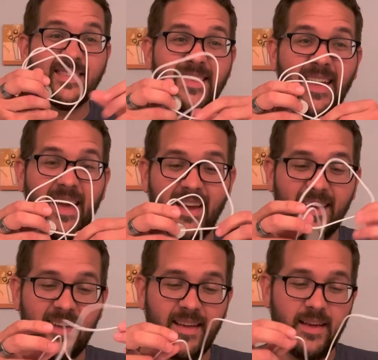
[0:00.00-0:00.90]
thing.
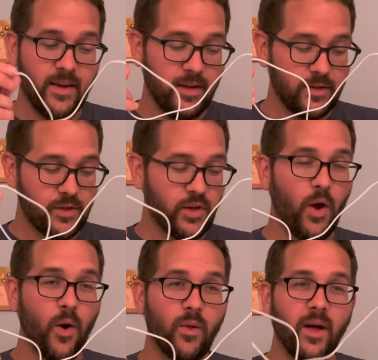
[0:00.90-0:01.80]

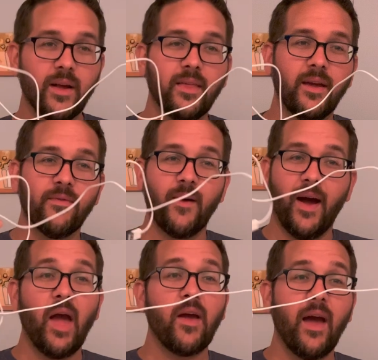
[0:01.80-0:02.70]
So luckily
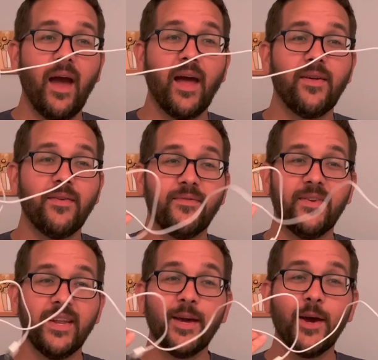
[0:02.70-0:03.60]
I had a
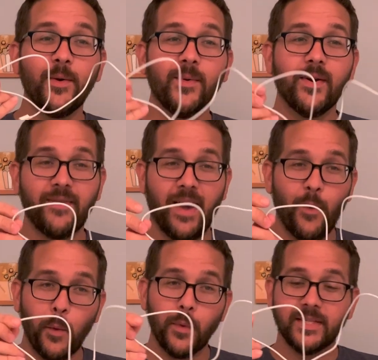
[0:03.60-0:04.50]
video of
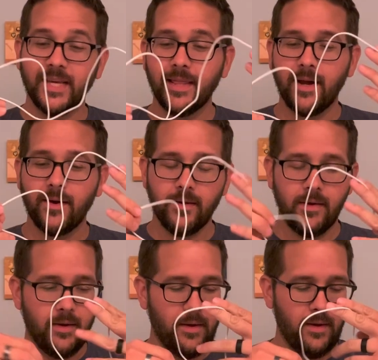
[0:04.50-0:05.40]
how it was in there.
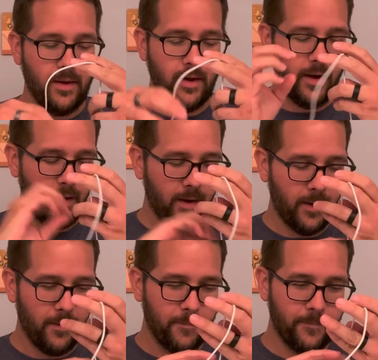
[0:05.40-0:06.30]

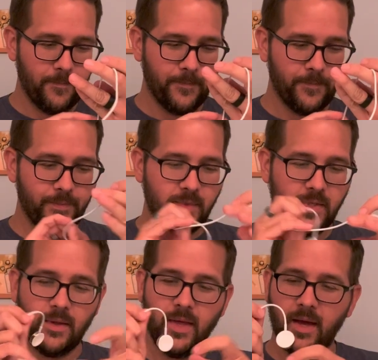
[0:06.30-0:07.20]

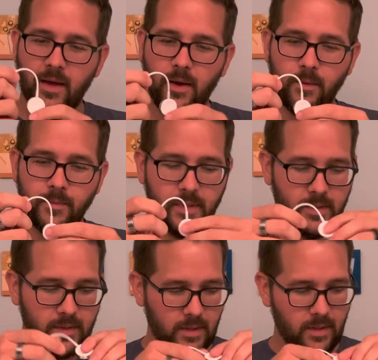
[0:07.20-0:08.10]
So that
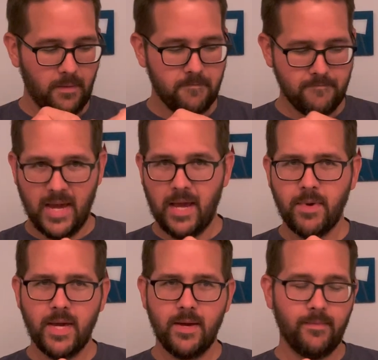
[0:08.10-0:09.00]
helps.
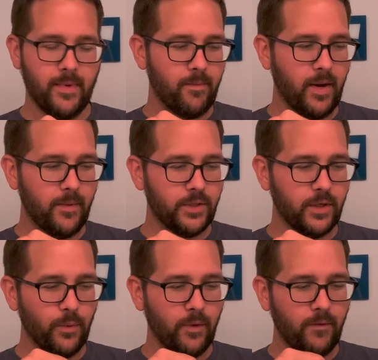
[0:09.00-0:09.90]
Maybe. I probably should
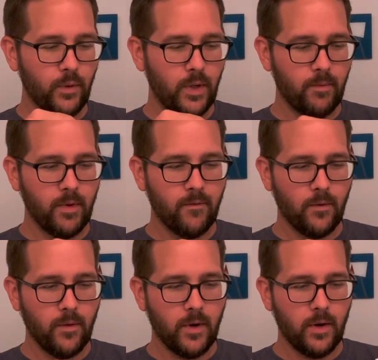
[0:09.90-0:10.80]
have reviewed it
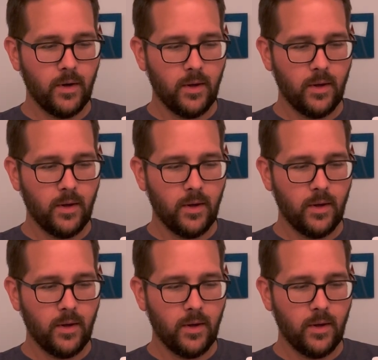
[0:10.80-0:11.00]
before